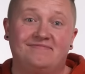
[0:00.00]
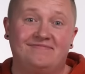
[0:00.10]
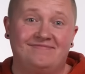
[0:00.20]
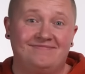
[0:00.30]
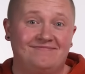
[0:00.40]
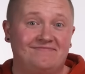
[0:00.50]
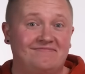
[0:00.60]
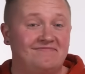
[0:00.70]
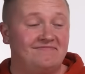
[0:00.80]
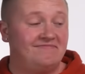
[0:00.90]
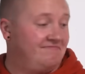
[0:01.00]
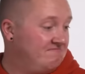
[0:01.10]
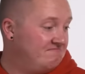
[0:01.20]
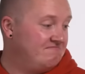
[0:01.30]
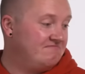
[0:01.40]

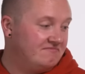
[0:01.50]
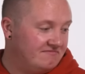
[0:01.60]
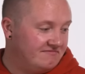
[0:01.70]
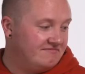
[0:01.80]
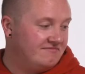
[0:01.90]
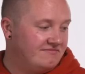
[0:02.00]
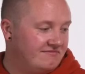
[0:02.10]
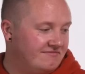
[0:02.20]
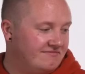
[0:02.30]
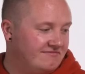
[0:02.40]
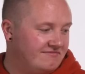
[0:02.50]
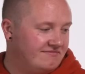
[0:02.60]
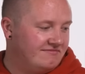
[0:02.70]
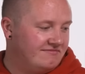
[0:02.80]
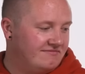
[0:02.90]

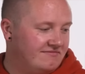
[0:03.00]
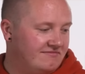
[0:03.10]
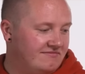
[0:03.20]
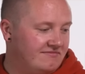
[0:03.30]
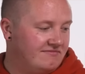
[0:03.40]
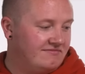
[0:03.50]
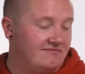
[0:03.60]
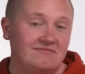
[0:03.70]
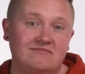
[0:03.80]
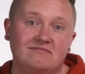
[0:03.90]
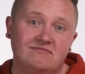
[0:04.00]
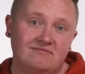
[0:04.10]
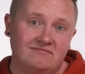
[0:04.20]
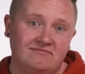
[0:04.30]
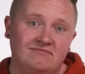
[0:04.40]

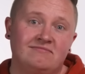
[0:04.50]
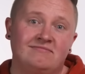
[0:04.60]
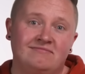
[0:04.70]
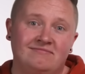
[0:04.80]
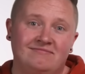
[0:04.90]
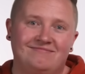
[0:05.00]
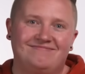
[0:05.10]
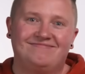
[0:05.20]
[no speech]